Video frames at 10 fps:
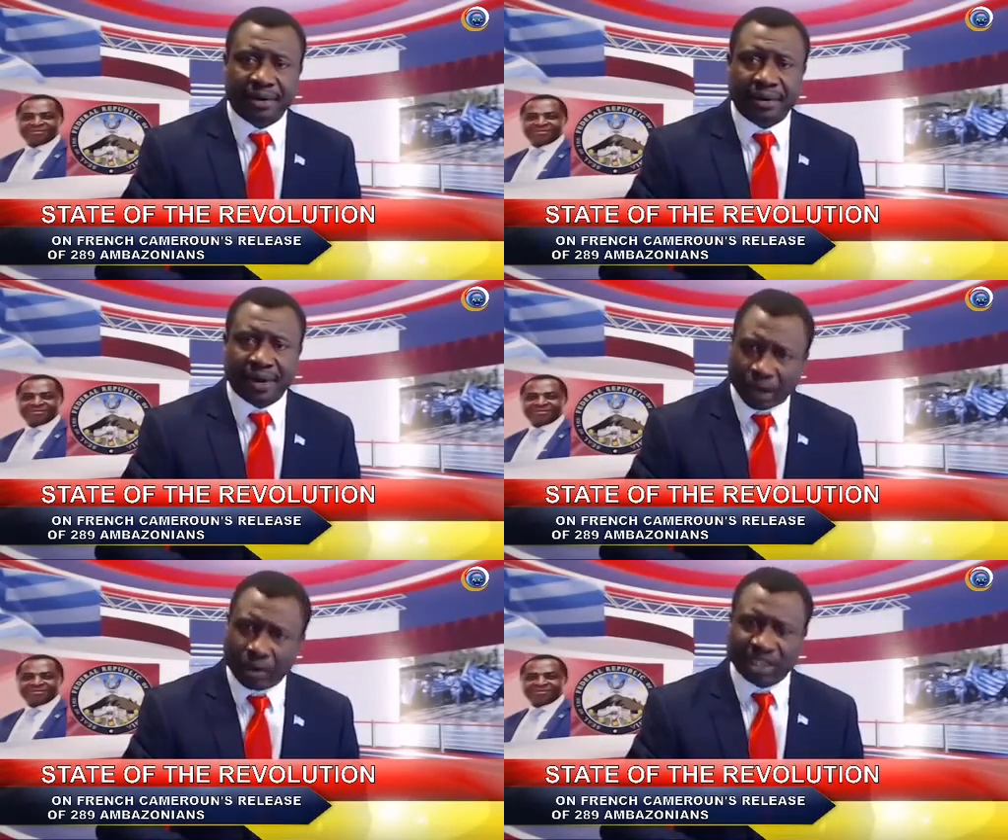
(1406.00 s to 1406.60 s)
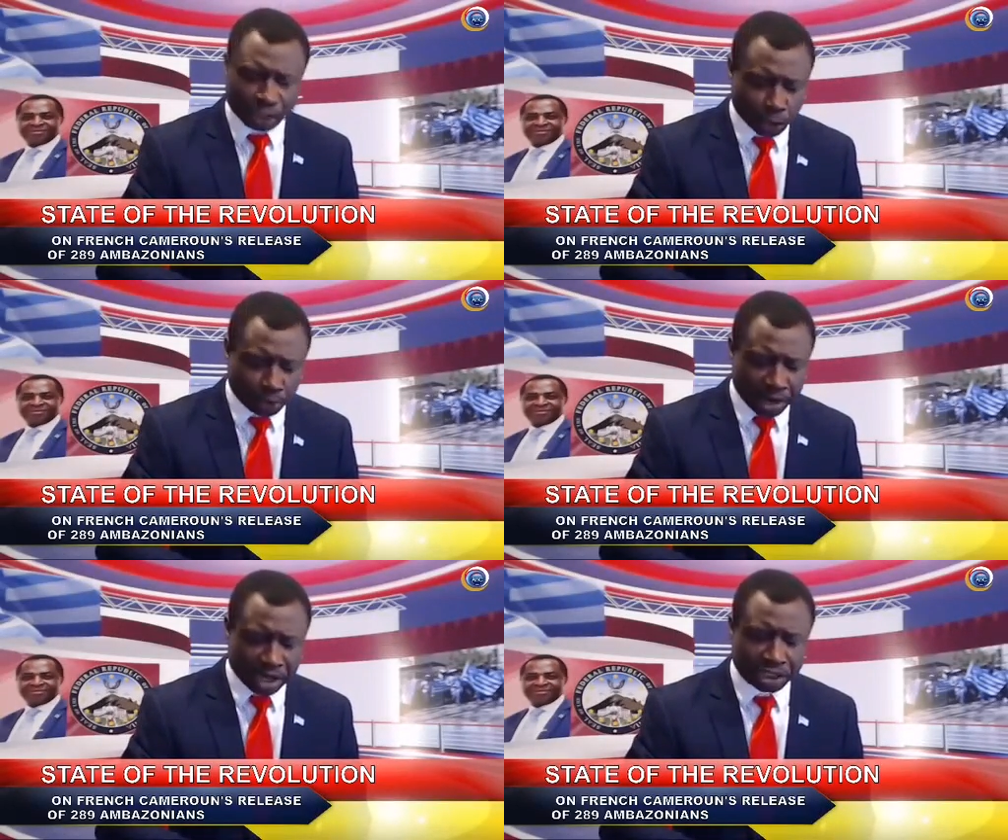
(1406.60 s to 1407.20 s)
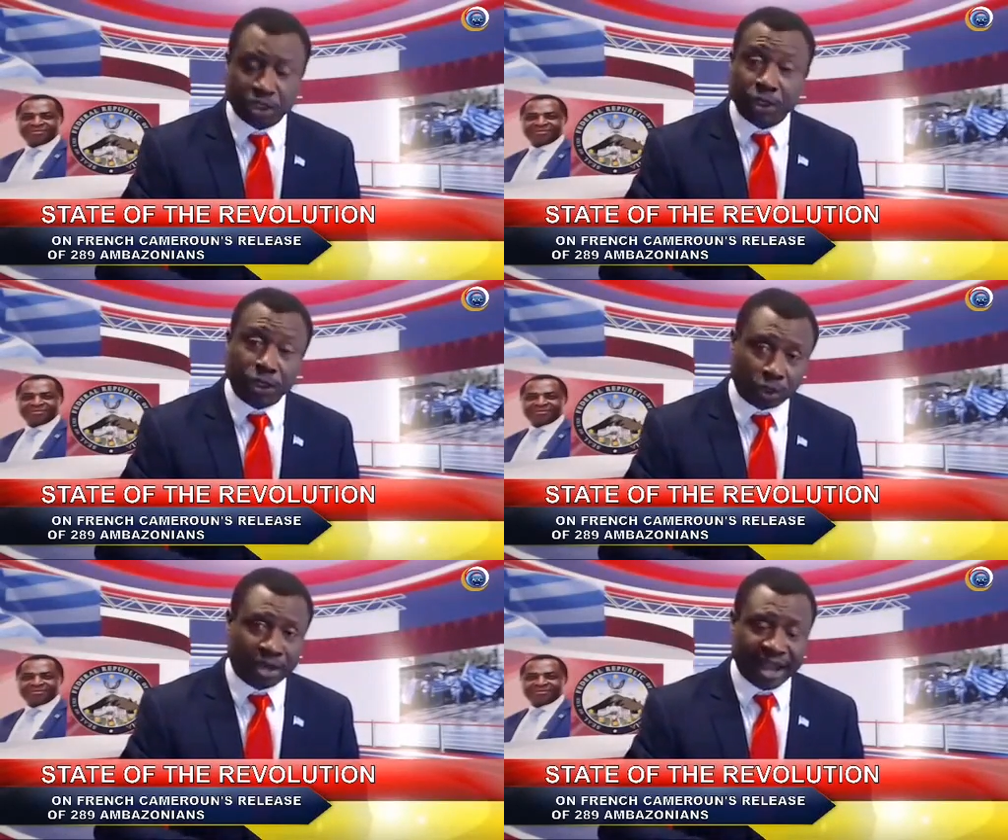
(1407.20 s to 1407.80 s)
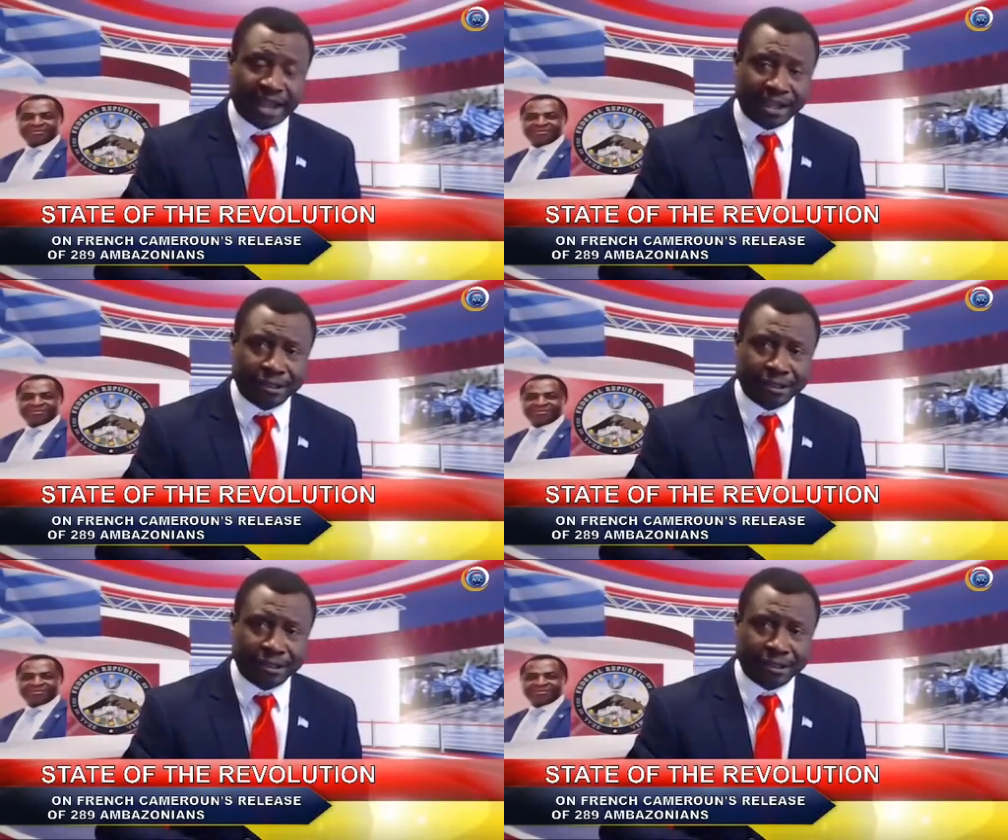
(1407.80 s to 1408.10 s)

I wanted to bring to you today.